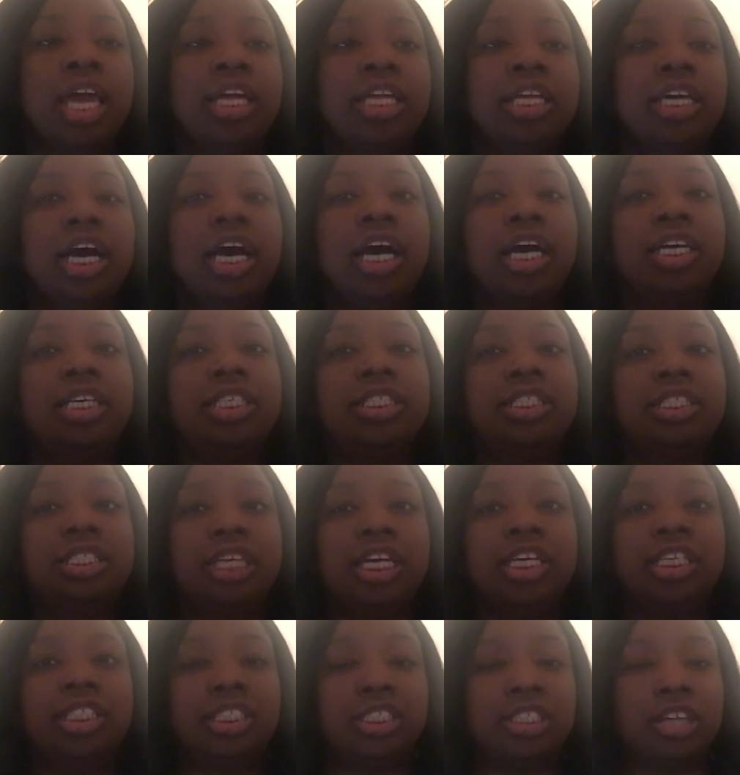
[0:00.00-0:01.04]

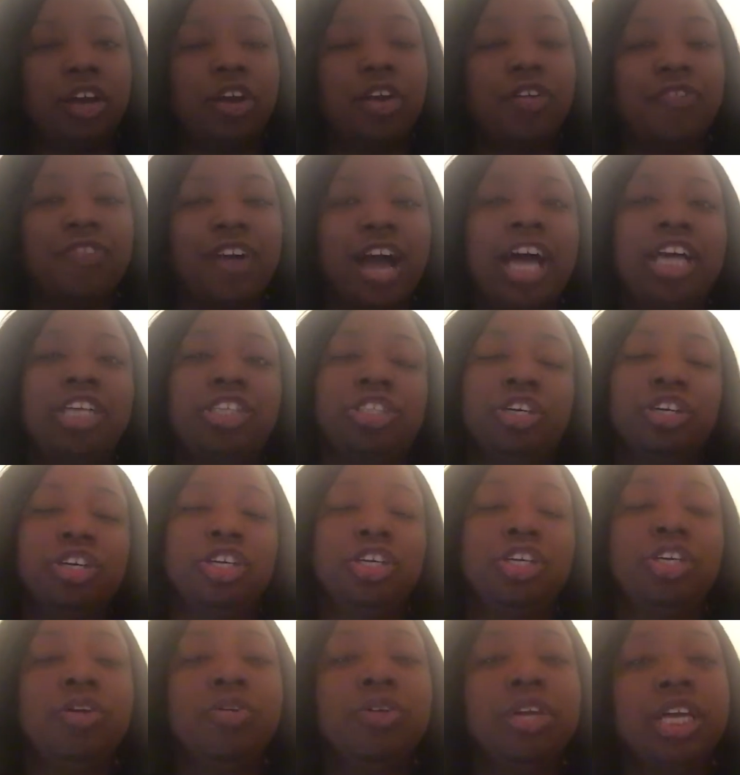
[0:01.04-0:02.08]
It certifies your
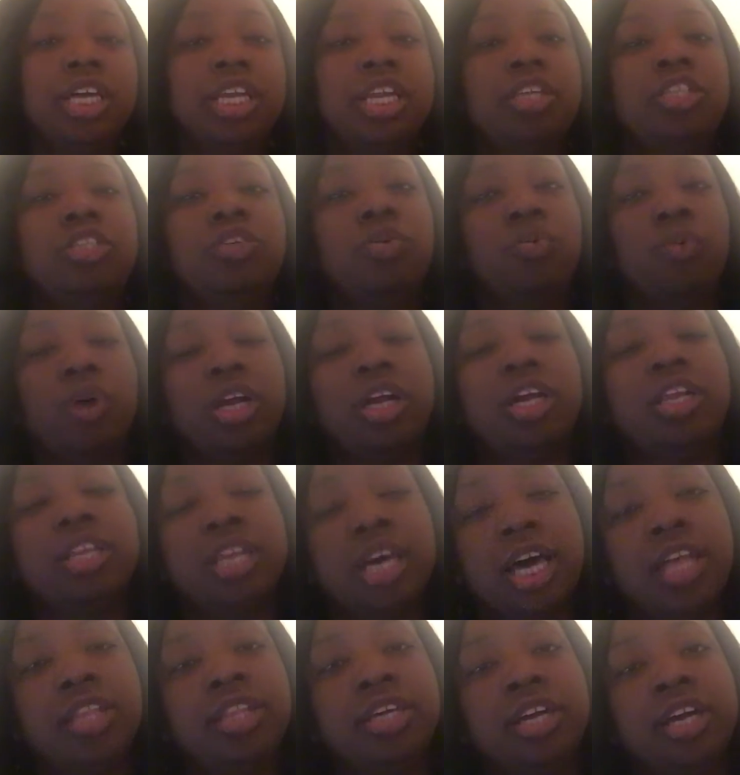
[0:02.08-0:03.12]
union to one
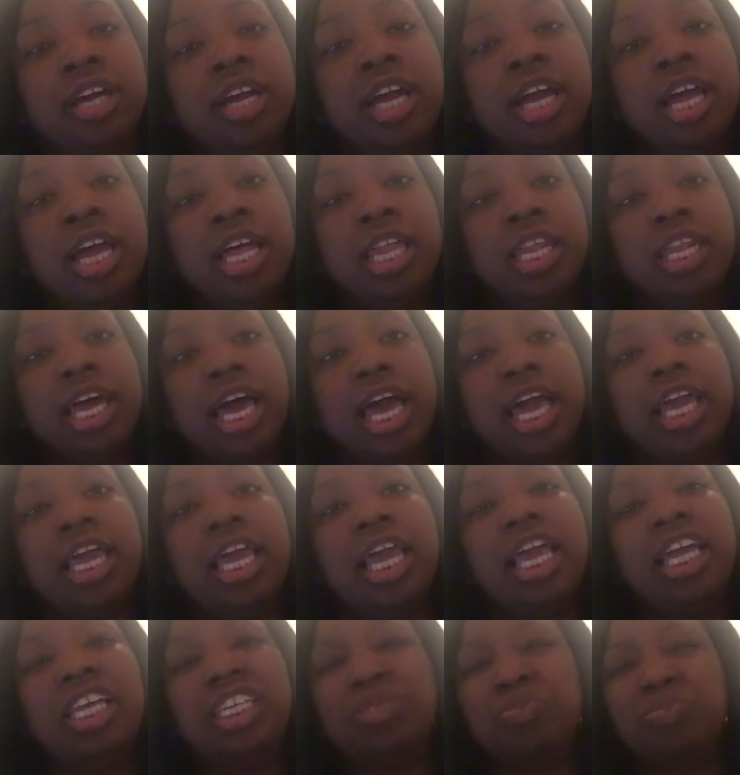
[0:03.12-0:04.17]
another. Like,
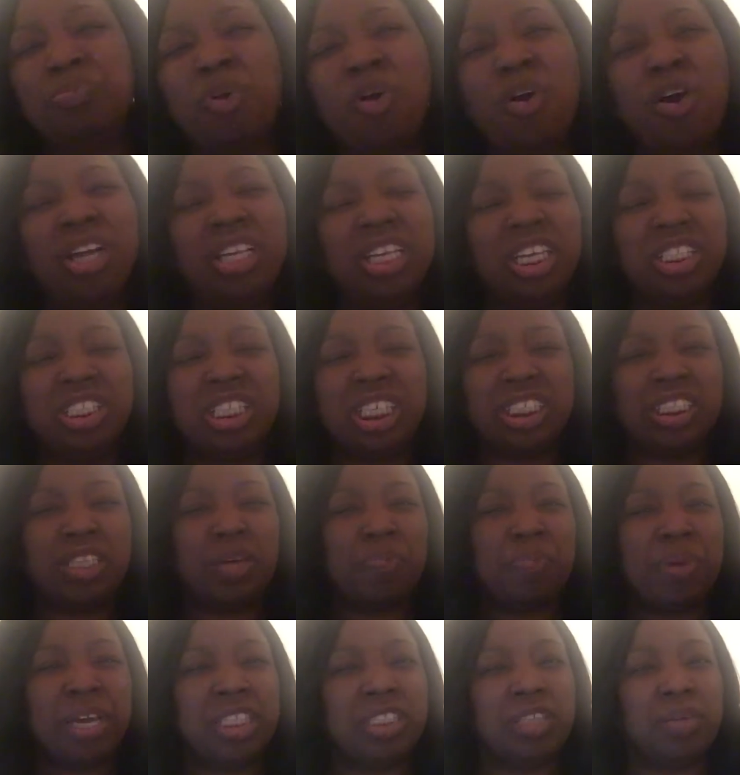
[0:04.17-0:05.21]
it's more than just a
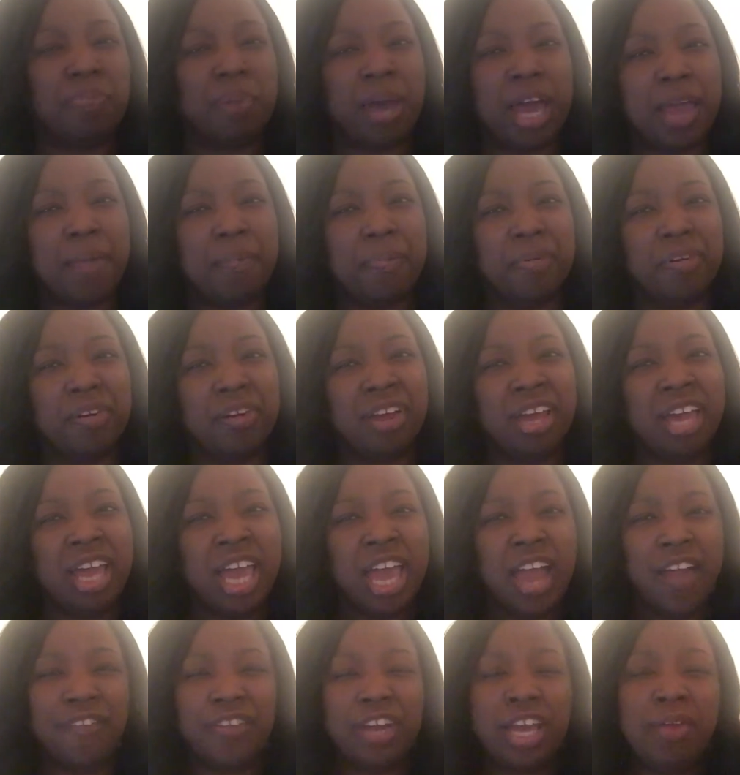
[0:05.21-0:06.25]
piece of paper.
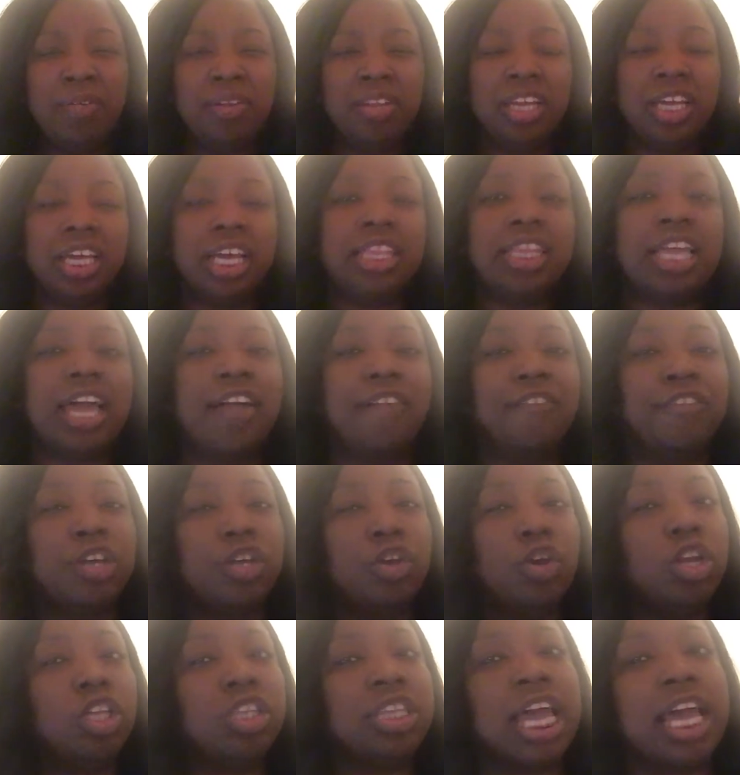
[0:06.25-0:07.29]
And for him to look at that, and for
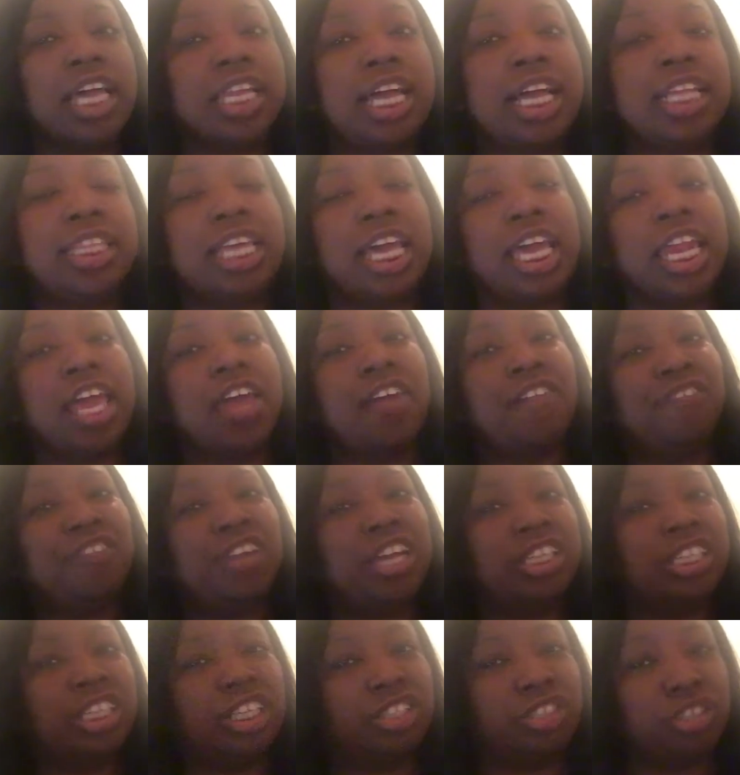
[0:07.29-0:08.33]
you to think like that at
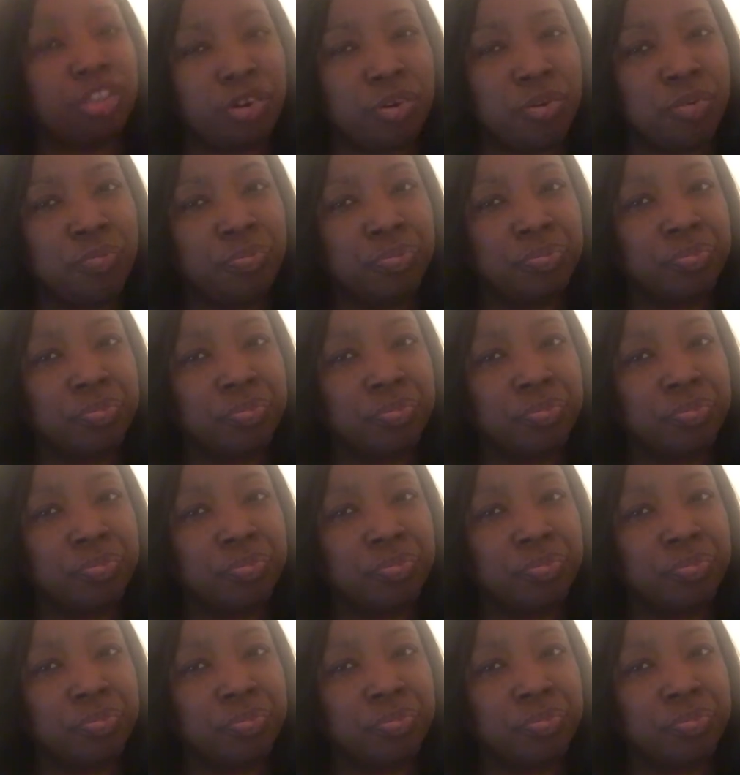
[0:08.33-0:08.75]
52.